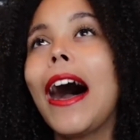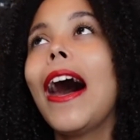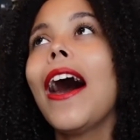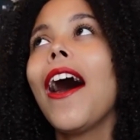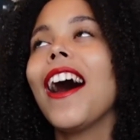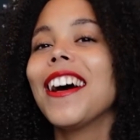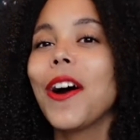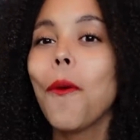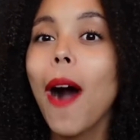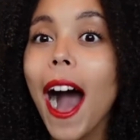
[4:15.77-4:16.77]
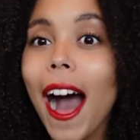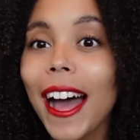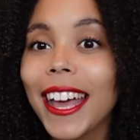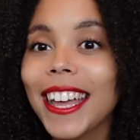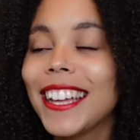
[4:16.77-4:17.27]
Ah, oh,
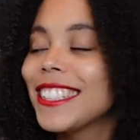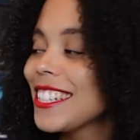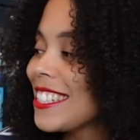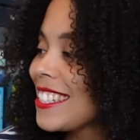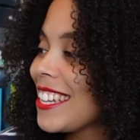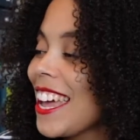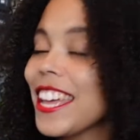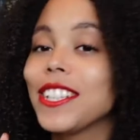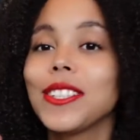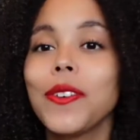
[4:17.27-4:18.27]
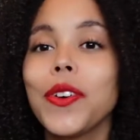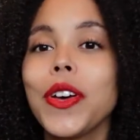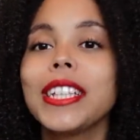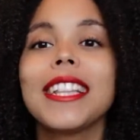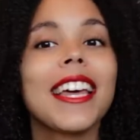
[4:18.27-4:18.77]
why? Just, it is so good.